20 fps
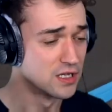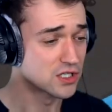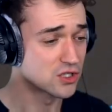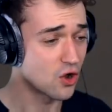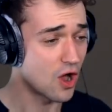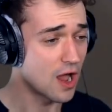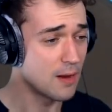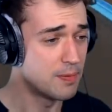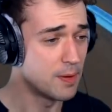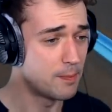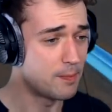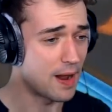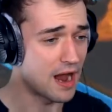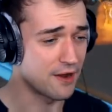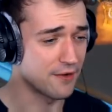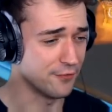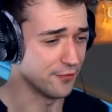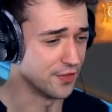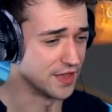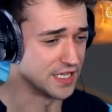So I
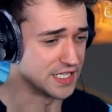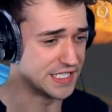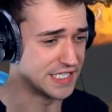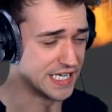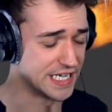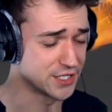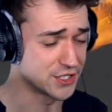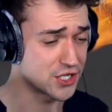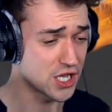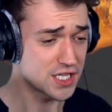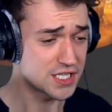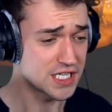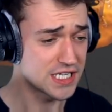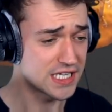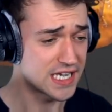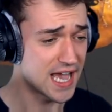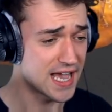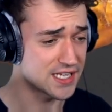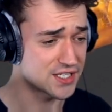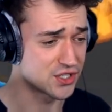prepared for this, Ian, just in
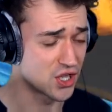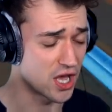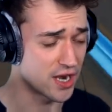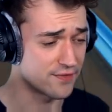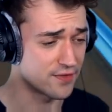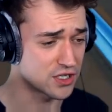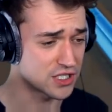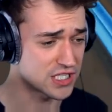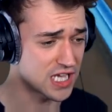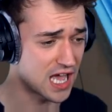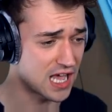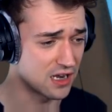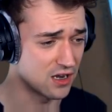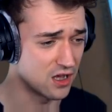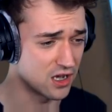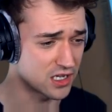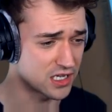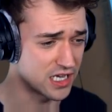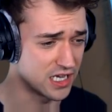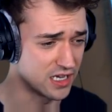case none of us got
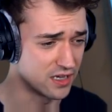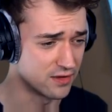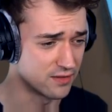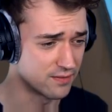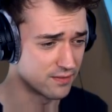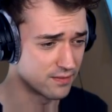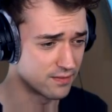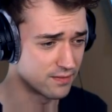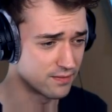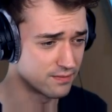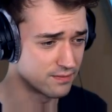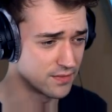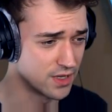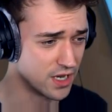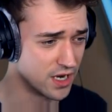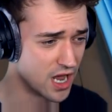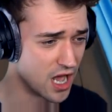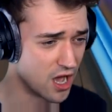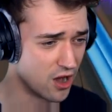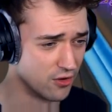lucky. You
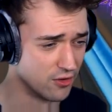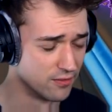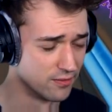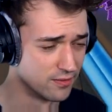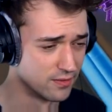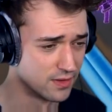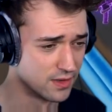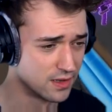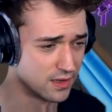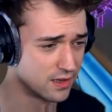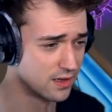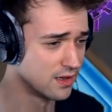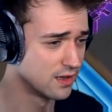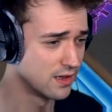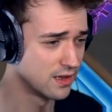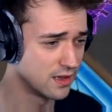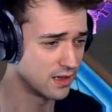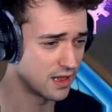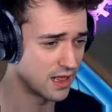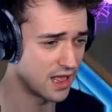know. Oh, oh, oh,
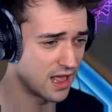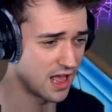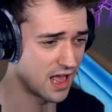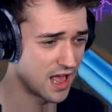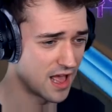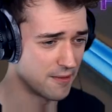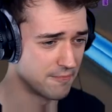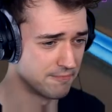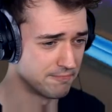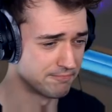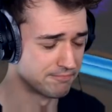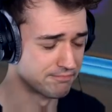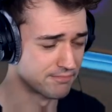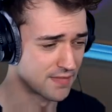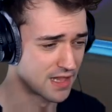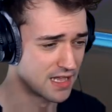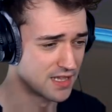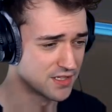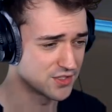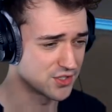oh, oh um, gosh. Um,
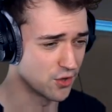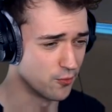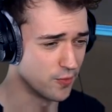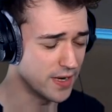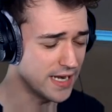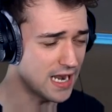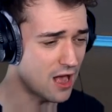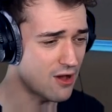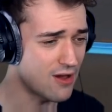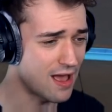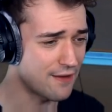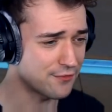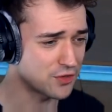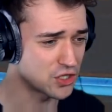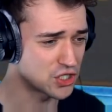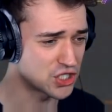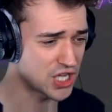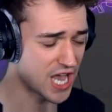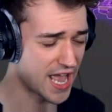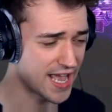so we now have
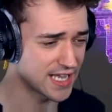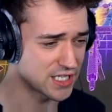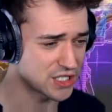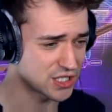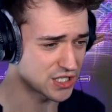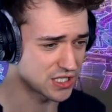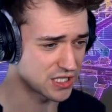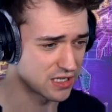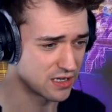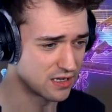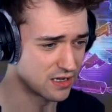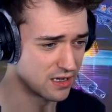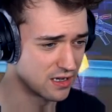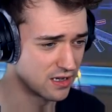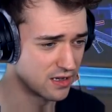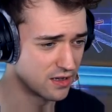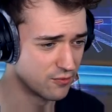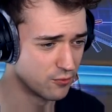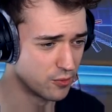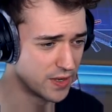the chance.
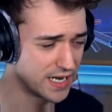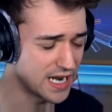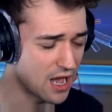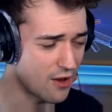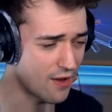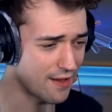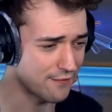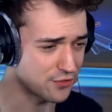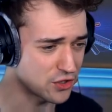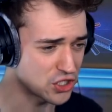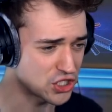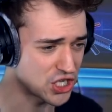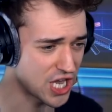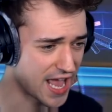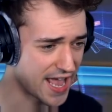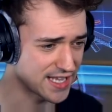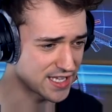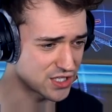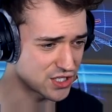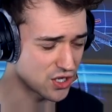We now have the
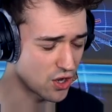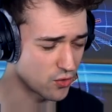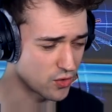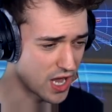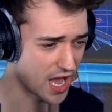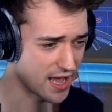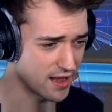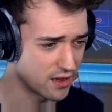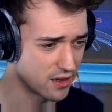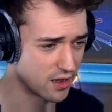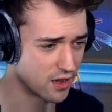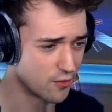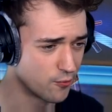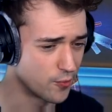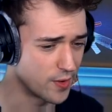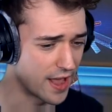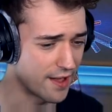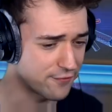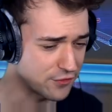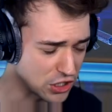chance. Okay, we
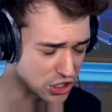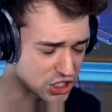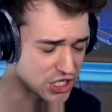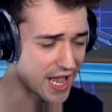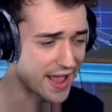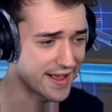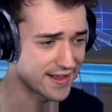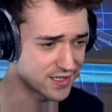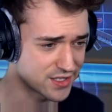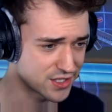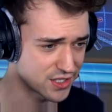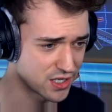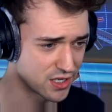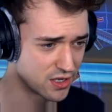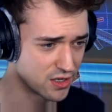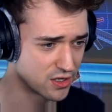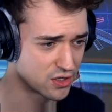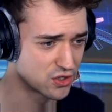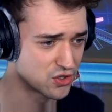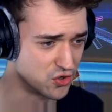have the chance
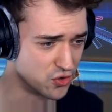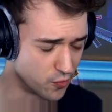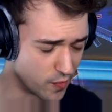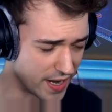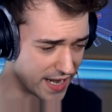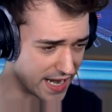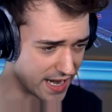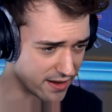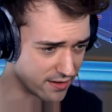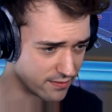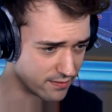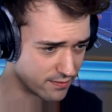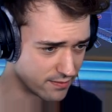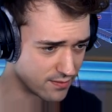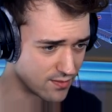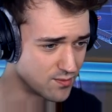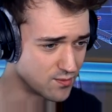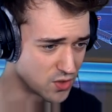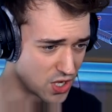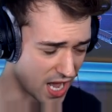to win it.
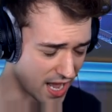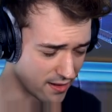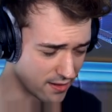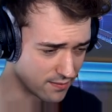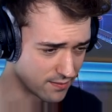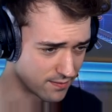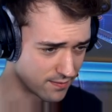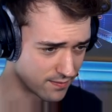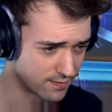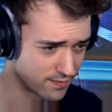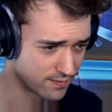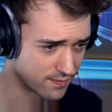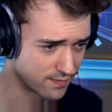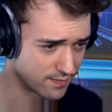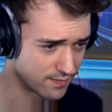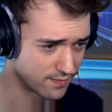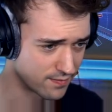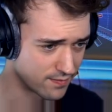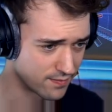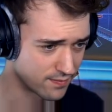Okay. Okay. Okay.
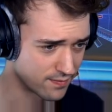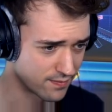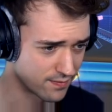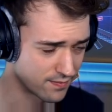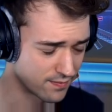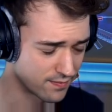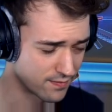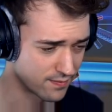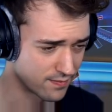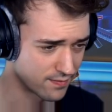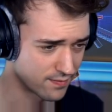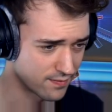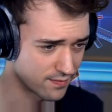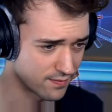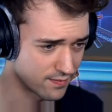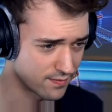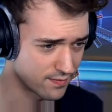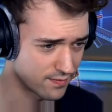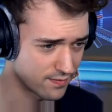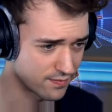I propose a toast.